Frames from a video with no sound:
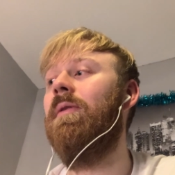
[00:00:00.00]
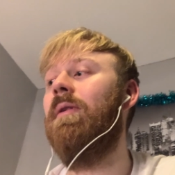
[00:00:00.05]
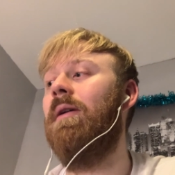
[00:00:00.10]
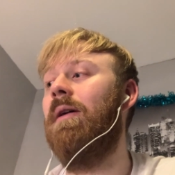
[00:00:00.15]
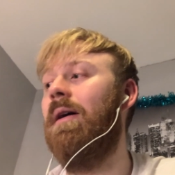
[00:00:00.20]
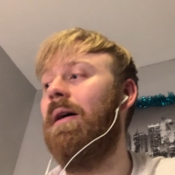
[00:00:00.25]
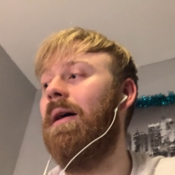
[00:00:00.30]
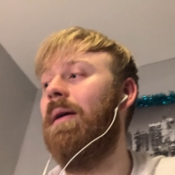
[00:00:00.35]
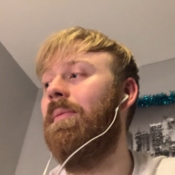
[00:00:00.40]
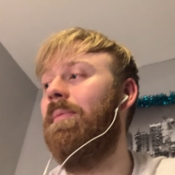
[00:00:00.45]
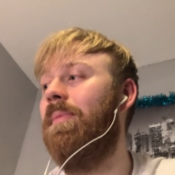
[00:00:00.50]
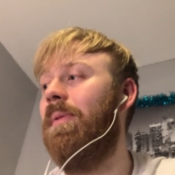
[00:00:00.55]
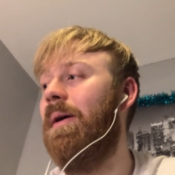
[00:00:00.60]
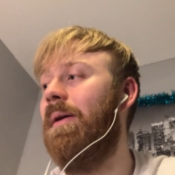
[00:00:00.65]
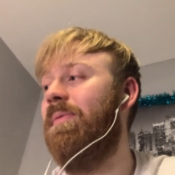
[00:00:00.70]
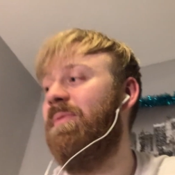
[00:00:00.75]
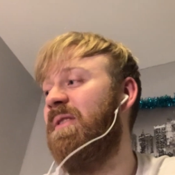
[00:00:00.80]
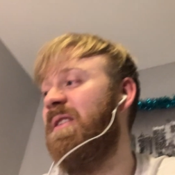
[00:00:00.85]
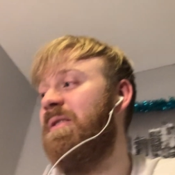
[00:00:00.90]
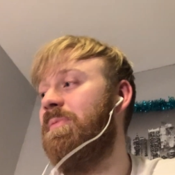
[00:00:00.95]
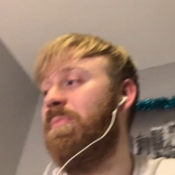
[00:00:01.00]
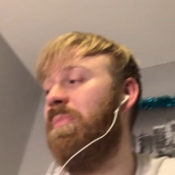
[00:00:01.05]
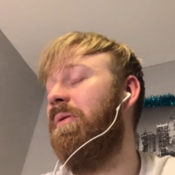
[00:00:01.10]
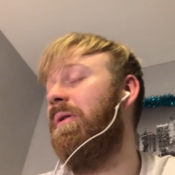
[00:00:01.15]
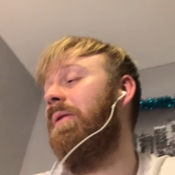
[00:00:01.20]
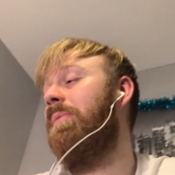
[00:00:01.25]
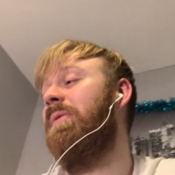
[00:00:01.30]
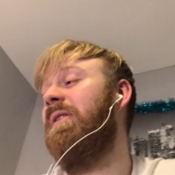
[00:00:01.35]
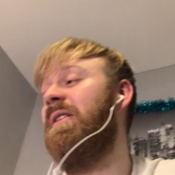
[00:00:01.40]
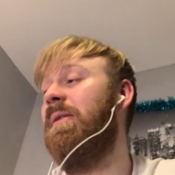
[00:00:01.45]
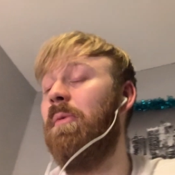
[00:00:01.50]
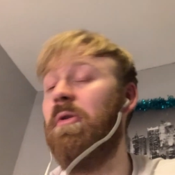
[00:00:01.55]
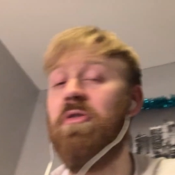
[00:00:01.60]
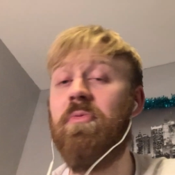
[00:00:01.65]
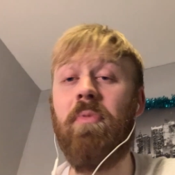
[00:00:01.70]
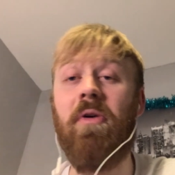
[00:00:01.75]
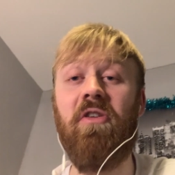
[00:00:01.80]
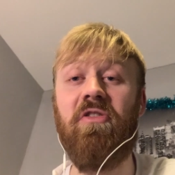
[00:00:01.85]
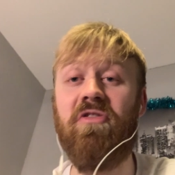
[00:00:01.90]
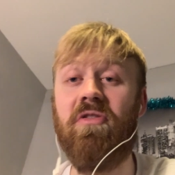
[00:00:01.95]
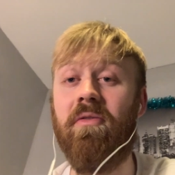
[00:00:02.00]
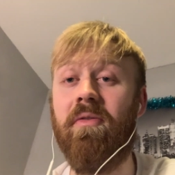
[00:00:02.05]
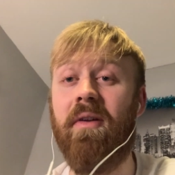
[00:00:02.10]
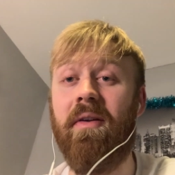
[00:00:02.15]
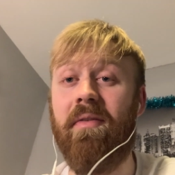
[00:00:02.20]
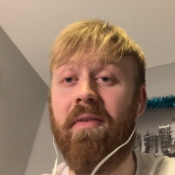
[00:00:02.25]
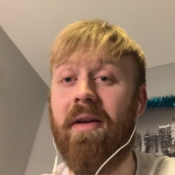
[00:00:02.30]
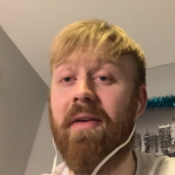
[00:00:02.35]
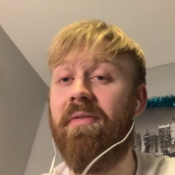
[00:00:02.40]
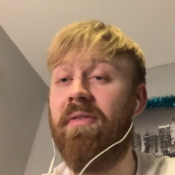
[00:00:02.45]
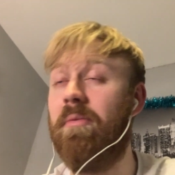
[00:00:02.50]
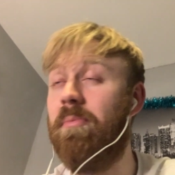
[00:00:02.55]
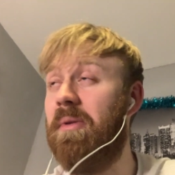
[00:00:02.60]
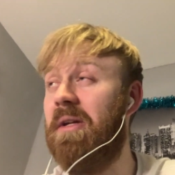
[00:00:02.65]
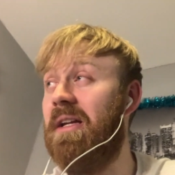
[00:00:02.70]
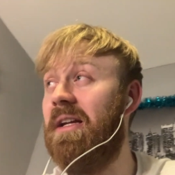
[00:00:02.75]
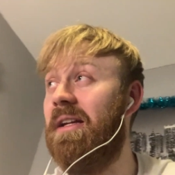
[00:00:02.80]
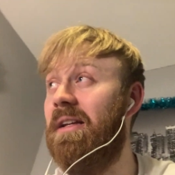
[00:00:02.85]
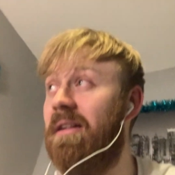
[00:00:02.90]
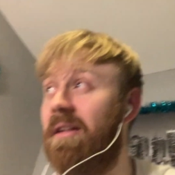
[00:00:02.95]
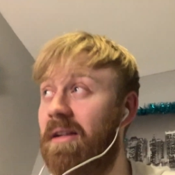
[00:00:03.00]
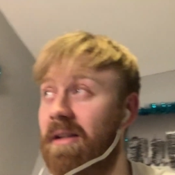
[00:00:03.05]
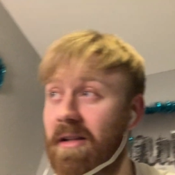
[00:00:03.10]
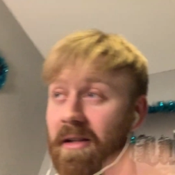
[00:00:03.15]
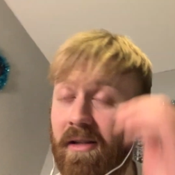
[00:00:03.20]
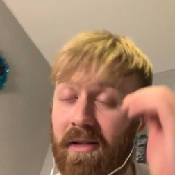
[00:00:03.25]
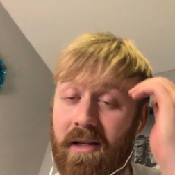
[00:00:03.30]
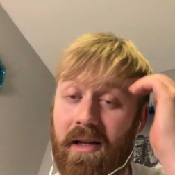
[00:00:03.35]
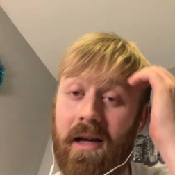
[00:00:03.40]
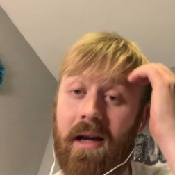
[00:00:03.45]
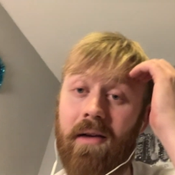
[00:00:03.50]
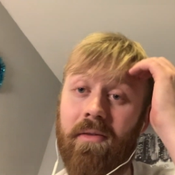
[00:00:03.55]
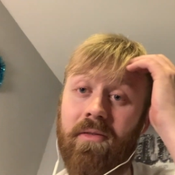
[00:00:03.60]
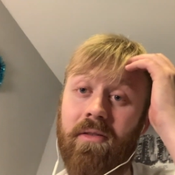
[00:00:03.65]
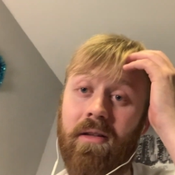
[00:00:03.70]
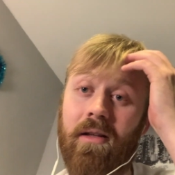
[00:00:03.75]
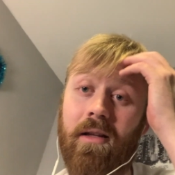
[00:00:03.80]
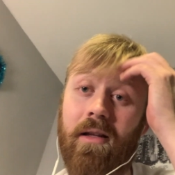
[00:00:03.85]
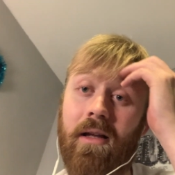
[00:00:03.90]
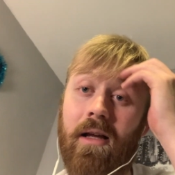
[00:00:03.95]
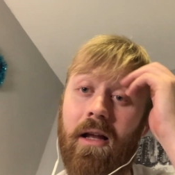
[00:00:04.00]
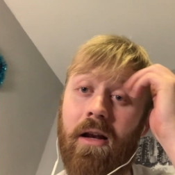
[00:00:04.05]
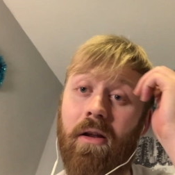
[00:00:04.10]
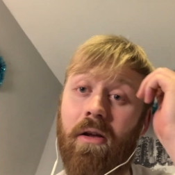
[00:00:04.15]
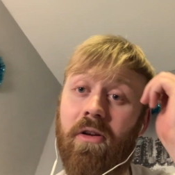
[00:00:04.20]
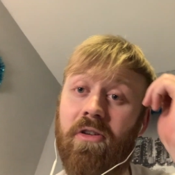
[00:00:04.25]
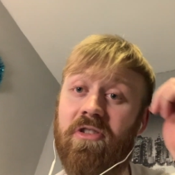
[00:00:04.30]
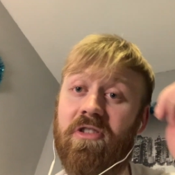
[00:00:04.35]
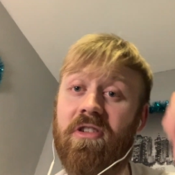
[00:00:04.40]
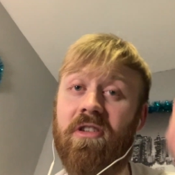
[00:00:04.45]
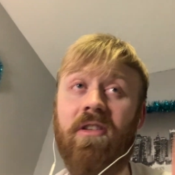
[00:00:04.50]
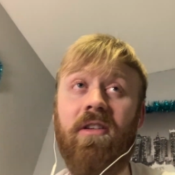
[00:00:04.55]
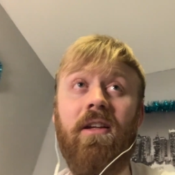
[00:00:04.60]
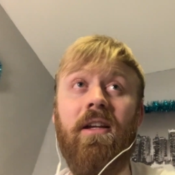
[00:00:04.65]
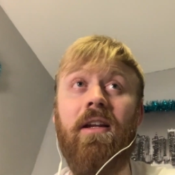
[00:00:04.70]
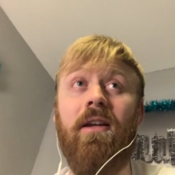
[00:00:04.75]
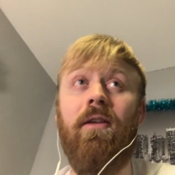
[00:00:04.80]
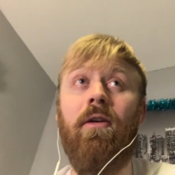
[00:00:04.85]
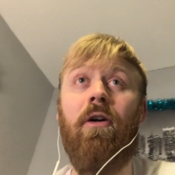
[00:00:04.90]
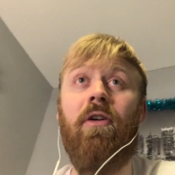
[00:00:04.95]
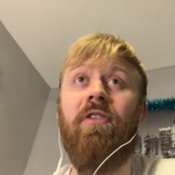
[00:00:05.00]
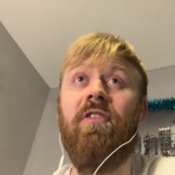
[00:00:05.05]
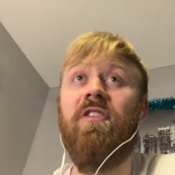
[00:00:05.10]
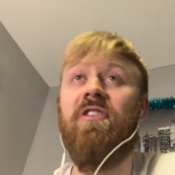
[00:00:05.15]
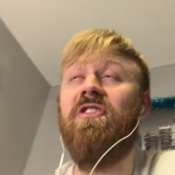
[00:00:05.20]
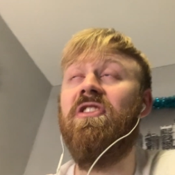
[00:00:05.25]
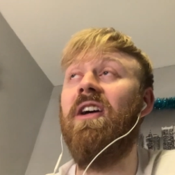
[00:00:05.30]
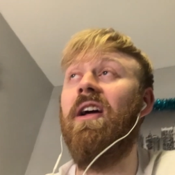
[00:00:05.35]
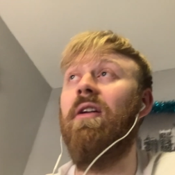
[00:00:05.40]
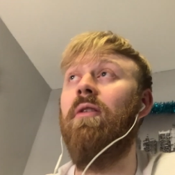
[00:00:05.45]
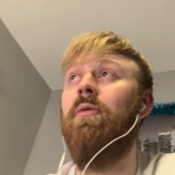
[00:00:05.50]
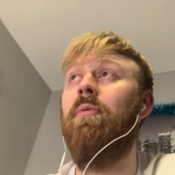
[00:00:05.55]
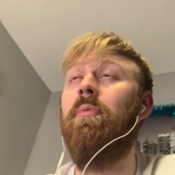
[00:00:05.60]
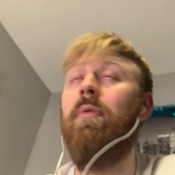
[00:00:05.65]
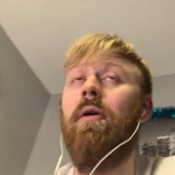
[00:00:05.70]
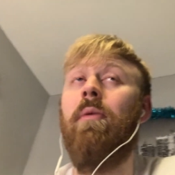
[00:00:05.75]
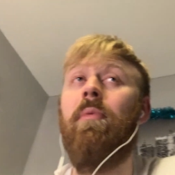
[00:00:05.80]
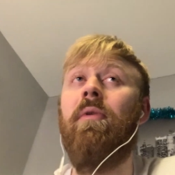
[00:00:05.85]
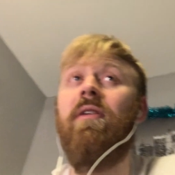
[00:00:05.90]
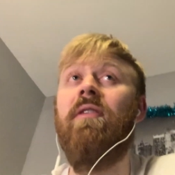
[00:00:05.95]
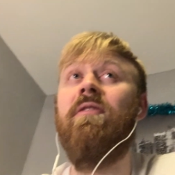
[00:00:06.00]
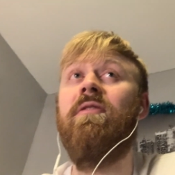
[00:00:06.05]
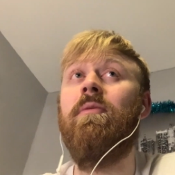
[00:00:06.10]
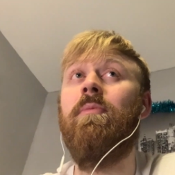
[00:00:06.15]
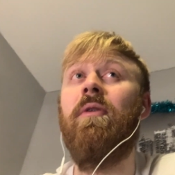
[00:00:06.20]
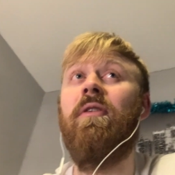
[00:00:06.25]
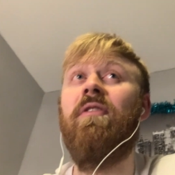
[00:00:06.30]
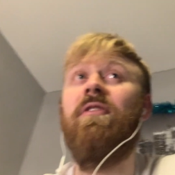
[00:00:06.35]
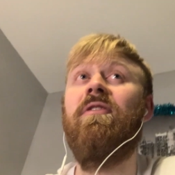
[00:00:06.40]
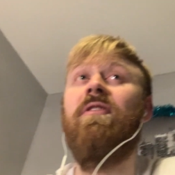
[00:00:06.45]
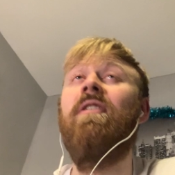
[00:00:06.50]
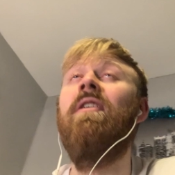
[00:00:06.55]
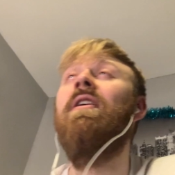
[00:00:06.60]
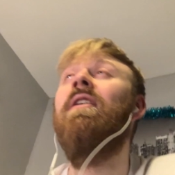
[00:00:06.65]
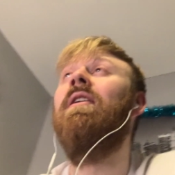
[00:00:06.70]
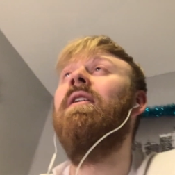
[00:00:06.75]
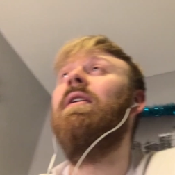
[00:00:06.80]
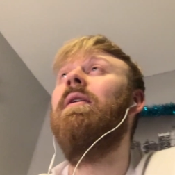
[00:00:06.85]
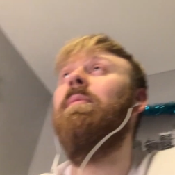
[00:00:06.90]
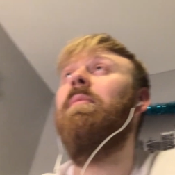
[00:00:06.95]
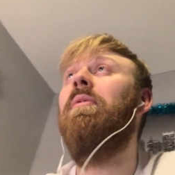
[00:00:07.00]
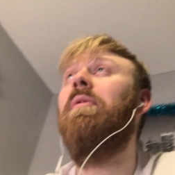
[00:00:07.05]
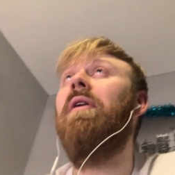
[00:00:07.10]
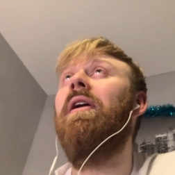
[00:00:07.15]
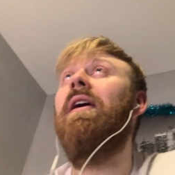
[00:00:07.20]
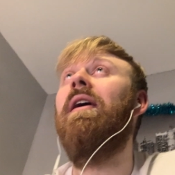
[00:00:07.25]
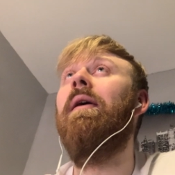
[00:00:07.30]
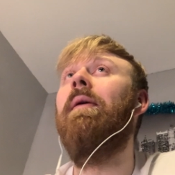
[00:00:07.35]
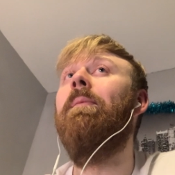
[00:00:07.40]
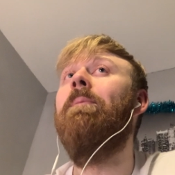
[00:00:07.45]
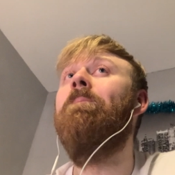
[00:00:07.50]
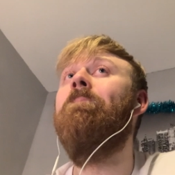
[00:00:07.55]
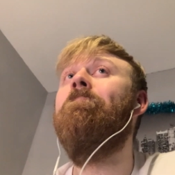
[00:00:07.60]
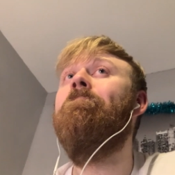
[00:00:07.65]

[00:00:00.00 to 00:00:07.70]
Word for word: Um, this probably the most positive I've ever been after a loss in, on this channel, probably to be honest. But um,